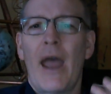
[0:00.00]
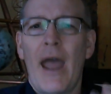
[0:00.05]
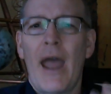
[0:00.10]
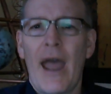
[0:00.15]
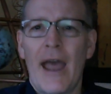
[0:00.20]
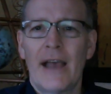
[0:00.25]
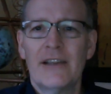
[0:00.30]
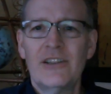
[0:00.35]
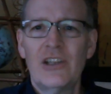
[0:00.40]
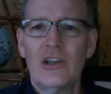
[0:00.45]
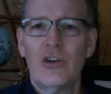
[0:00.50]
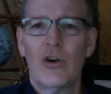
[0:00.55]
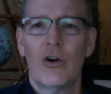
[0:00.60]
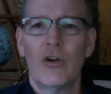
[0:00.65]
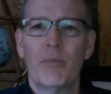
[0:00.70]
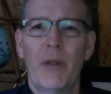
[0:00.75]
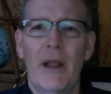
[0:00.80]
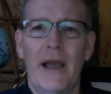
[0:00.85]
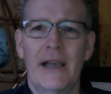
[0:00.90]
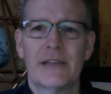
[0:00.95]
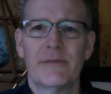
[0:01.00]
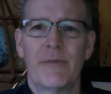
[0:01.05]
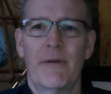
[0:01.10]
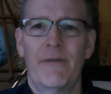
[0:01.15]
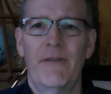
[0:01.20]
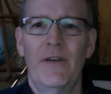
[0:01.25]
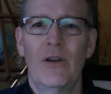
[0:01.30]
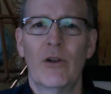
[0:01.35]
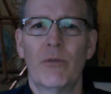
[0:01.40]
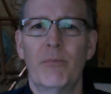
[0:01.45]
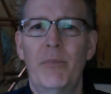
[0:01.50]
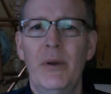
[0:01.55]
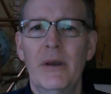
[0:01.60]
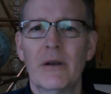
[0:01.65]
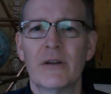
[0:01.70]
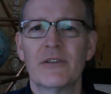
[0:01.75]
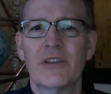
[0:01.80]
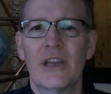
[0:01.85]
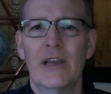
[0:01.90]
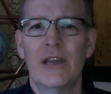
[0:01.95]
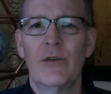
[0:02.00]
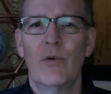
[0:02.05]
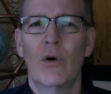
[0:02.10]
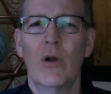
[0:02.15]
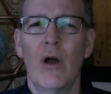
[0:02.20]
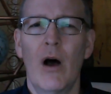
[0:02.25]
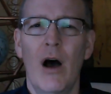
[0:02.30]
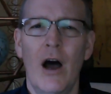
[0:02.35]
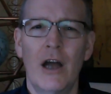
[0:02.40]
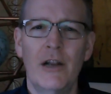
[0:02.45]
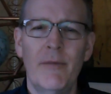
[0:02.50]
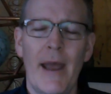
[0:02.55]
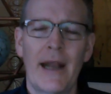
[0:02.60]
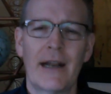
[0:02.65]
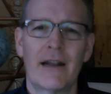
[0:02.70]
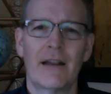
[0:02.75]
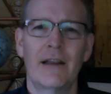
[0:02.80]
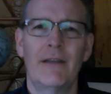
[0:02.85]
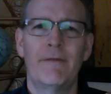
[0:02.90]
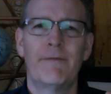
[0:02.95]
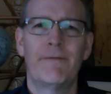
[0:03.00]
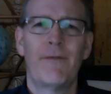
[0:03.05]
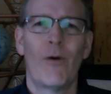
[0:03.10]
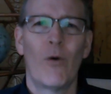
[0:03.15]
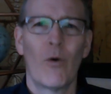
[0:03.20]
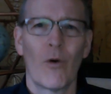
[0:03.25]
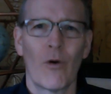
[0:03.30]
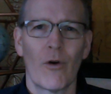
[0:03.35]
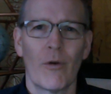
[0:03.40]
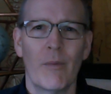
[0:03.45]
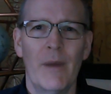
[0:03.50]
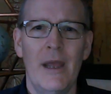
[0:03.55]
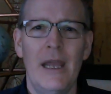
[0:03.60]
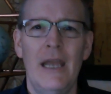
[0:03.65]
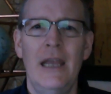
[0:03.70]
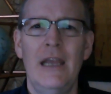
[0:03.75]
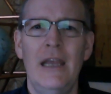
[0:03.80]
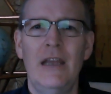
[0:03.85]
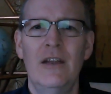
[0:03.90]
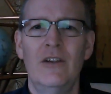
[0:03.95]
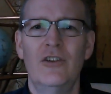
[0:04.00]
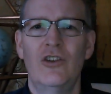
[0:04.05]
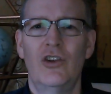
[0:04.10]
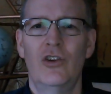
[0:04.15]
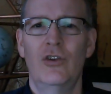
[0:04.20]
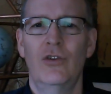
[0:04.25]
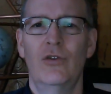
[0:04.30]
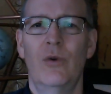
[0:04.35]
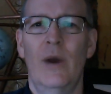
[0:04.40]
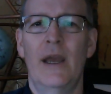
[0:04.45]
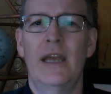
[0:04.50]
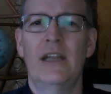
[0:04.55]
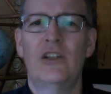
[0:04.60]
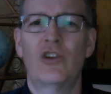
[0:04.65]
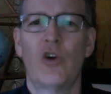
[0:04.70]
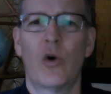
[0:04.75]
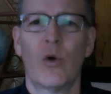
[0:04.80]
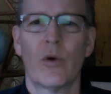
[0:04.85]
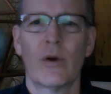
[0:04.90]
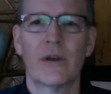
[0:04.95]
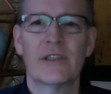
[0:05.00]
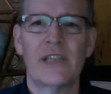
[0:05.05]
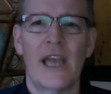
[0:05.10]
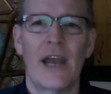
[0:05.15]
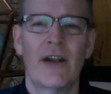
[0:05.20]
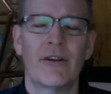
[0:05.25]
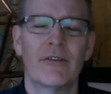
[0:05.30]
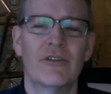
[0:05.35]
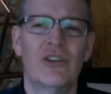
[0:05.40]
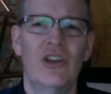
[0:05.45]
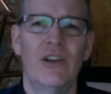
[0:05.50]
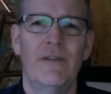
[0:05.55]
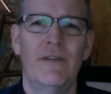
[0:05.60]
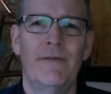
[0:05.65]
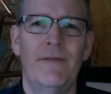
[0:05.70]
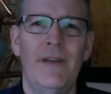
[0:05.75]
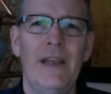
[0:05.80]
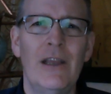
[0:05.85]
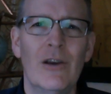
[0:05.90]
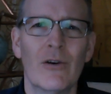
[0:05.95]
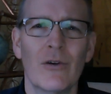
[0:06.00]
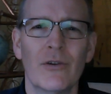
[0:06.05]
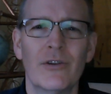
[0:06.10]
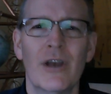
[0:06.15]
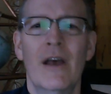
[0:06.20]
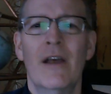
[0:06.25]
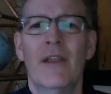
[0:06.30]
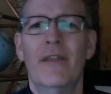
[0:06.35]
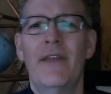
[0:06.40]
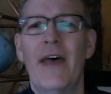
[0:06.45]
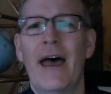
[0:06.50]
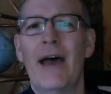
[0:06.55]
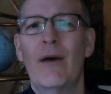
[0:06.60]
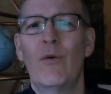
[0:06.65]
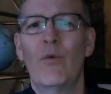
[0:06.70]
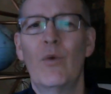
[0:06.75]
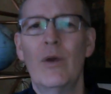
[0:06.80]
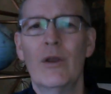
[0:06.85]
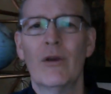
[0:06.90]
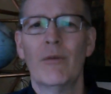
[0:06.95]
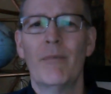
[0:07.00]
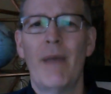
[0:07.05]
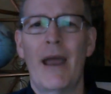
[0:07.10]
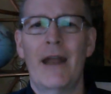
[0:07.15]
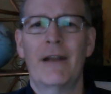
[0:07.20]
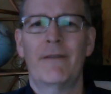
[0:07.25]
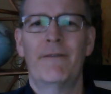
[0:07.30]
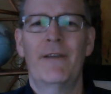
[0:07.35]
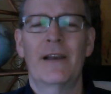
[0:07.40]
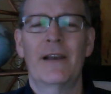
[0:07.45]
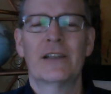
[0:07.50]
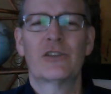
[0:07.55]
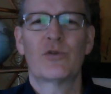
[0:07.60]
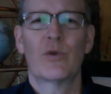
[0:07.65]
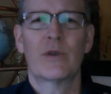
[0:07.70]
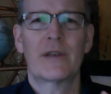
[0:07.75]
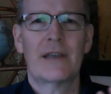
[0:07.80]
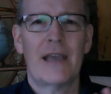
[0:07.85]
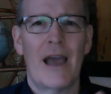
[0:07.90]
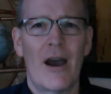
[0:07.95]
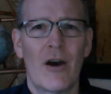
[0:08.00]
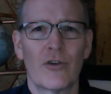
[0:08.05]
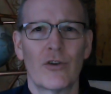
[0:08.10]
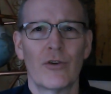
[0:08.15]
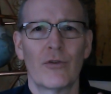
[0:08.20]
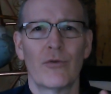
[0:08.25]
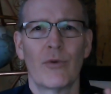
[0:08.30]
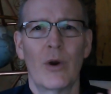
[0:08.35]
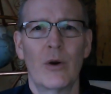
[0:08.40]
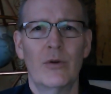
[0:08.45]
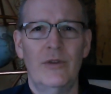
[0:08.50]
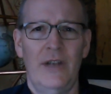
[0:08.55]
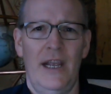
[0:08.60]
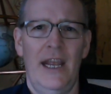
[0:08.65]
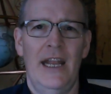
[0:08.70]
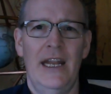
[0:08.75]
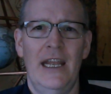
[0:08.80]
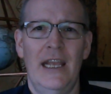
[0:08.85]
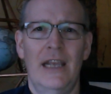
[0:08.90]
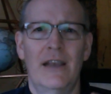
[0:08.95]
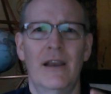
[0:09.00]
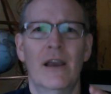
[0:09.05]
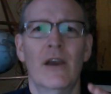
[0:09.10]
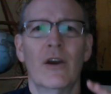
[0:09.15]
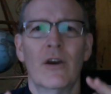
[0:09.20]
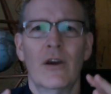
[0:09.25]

As the cold plasma field builds, it will automatically form into a torus energy field that will manifest with counter rotating